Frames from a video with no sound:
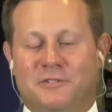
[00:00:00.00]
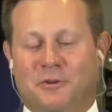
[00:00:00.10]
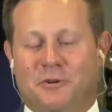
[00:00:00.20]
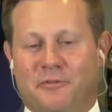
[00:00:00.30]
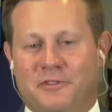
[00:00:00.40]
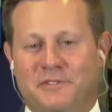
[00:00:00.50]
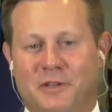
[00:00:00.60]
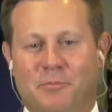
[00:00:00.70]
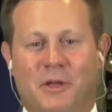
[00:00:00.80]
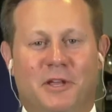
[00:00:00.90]
So if it's a
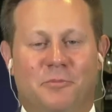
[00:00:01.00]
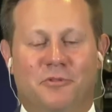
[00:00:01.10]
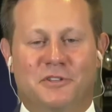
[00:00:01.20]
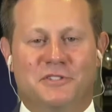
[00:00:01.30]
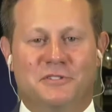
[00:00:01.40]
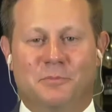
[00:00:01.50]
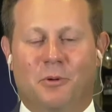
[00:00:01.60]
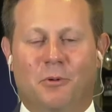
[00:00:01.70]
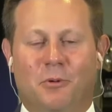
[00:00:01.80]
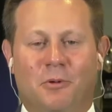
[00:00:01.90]
media preseason
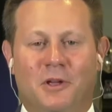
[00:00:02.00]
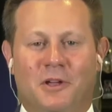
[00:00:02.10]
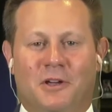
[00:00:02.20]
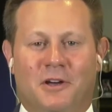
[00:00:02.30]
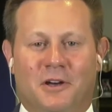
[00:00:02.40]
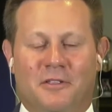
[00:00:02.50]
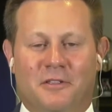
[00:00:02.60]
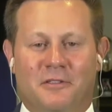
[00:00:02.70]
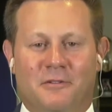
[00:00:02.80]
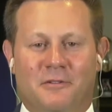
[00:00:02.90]
poll
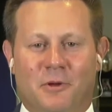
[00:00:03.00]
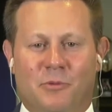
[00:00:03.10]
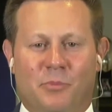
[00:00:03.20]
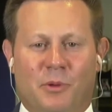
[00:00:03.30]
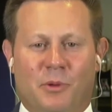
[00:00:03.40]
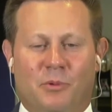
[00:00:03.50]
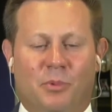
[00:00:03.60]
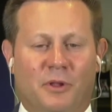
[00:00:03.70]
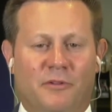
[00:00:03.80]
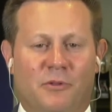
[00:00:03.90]
that what people
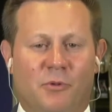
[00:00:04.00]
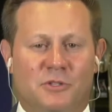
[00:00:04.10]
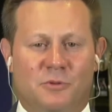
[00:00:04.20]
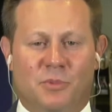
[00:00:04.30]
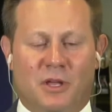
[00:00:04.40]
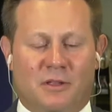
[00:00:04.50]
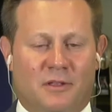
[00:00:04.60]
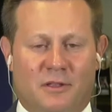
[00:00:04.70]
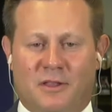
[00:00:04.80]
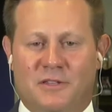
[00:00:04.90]
believe that we should be,
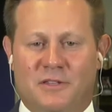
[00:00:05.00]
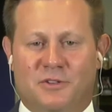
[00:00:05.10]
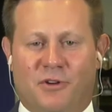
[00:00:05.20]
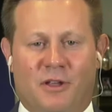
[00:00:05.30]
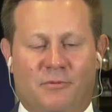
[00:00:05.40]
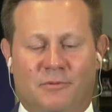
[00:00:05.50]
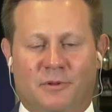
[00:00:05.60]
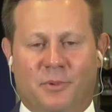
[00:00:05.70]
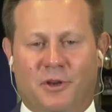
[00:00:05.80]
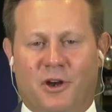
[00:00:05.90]
that's great.
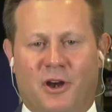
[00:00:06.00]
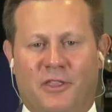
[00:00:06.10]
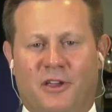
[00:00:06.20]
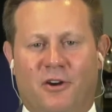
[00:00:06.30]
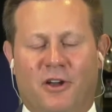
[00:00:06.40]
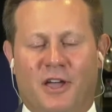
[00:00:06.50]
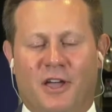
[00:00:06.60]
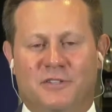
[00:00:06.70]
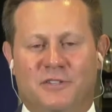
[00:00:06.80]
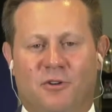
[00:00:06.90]
But I think our
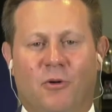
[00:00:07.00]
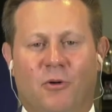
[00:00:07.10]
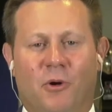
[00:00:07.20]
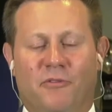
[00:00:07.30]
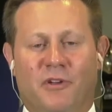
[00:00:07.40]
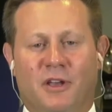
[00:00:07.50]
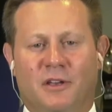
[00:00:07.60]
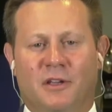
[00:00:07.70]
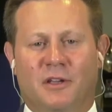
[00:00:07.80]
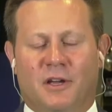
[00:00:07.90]
guys are all
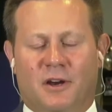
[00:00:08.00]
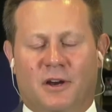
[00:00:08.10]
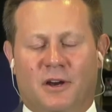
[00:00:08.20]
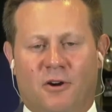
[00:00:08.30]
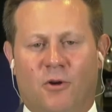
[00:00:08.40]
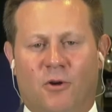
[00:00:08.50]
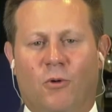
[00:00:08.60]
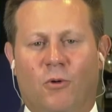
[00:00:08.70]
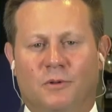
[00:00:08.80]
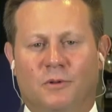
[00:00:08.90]
motivated. Our
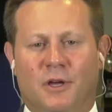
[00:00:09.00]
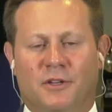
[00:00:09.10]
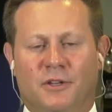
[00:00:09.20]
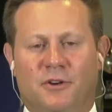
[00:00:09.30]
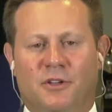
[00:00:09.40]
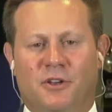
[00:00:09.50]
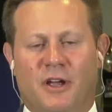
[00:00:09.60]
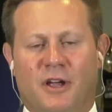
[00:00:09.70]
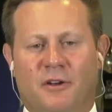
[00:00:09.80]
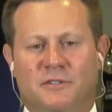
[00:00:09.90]
goal year in, year
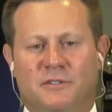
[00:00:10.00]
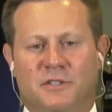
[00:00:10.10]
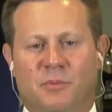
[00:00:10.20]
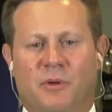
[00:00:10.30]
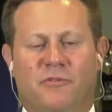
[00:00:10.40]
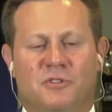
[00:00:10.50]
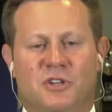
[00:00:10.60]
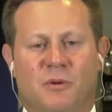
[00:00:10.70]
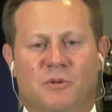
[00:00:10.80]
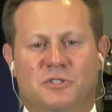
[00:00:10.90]
out is to compete for the
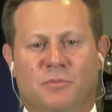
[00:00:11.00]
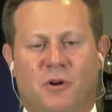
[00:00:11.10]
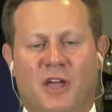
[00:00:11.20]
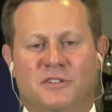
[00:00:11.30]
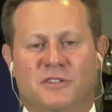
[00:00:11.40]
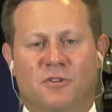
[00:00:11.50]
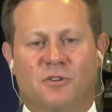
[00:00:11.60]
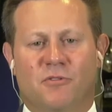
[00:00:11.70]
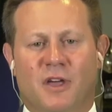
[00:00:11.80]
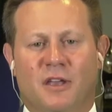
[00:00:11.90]
championship. Our guys know
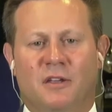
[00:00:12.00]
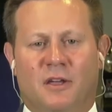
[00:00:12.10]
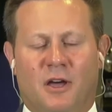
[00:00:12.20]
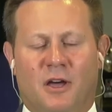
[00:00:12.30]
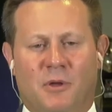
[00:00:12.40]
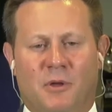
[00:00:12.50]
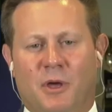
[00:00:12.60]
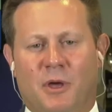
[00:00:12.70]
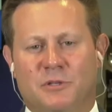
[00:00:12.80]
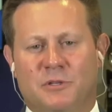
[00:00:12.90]
that. Minimum
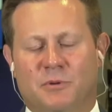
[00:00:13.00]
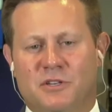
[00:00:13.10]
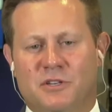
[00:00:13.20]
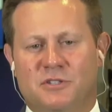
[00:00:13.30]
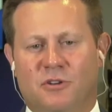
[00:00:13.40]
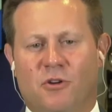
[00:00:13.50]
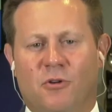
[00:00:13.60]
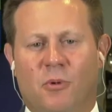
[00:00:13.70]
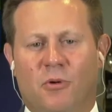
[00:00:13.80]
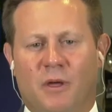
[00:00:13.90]
expectation to go to
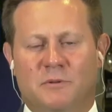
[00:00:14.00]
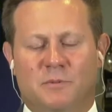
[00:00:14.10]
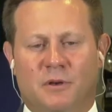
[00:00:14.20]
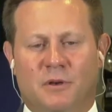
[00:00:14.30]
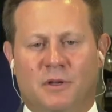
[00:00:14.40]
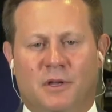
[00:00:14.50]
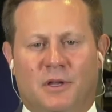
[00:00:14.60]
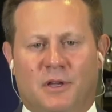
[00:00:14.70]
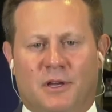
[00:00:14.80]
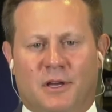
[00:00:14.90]
bowl games, but
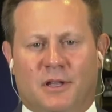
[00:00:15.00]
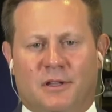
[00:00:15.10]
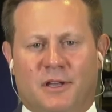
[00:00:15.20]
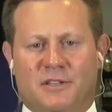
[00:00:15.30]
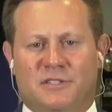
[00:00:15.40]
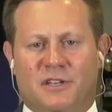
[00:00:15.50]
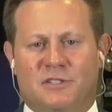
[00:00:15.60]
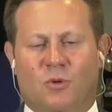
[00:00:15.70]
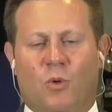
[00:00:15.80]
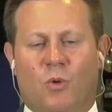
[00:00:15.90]
like I said, it's
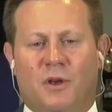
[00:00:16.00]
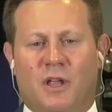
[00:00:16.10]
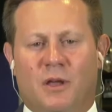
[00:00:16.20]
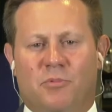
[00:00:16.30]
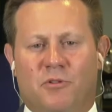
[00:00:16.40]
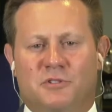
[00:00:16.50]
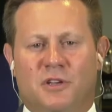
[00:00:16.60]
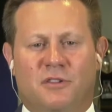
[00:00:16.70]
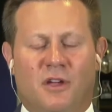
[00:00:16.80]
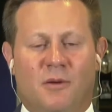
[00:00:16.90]
a one-day approach at a
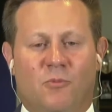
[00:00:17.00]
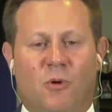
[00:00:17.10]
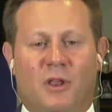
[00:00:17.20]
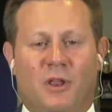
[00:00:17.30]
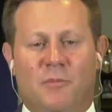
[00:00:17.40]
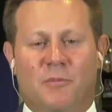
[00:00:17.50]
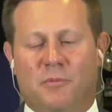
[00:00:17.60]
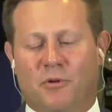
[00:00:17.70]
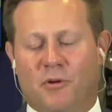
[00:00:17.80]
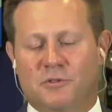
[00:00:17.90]
time, one-game
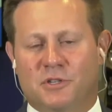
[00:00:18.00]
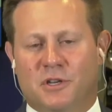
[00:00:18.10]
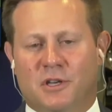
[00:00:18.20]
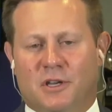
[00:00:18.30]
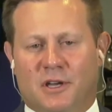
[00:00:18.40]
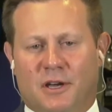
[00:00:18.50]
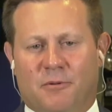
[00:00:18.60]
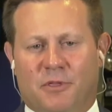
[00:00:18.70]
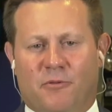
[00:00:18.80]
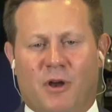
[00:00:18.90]
approach
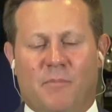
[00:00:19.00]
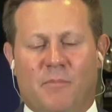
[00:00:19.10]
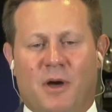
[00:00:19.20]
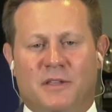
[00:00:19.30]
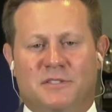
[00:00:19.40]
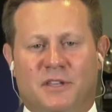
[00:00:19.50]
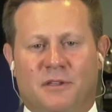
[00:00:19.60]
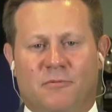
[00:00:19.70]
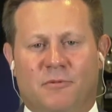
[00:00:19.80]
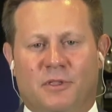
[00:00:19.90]
with the right mindset that
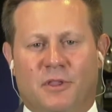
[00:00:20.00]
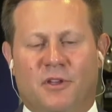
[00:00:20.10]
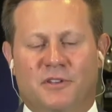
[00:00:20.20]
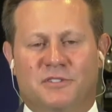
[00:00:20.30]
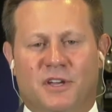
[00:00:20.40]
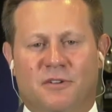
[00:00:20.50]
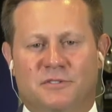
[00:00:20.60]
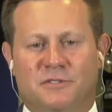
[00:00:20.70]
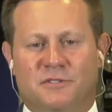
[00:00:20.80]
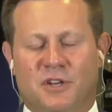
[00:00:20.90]
when the dust settles
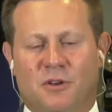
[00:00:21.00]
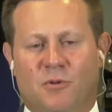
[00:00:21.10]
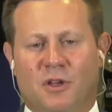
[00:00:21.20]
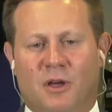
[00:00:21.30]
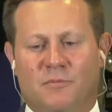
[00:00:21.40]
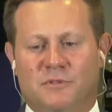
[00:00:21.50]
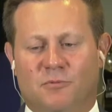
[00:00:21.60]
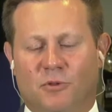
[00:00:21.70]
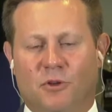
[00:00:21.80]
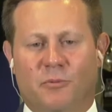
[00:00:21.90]
and January comes,
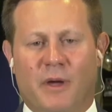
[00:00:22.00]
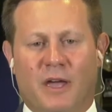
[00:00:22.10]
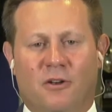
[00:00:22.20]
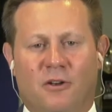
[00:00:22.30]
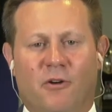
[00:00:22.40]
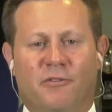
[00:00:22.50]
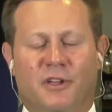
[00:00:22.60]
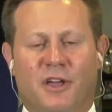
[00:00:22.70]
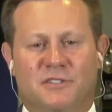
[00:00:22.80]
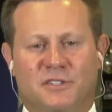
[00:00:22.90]
we'll look back and hopefully
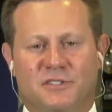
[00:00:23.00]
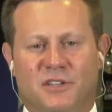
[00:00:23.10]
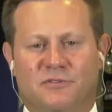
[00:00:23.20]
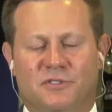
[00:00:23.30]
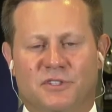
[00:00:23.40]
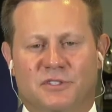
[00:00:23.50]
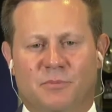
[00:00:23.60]
have a successful season.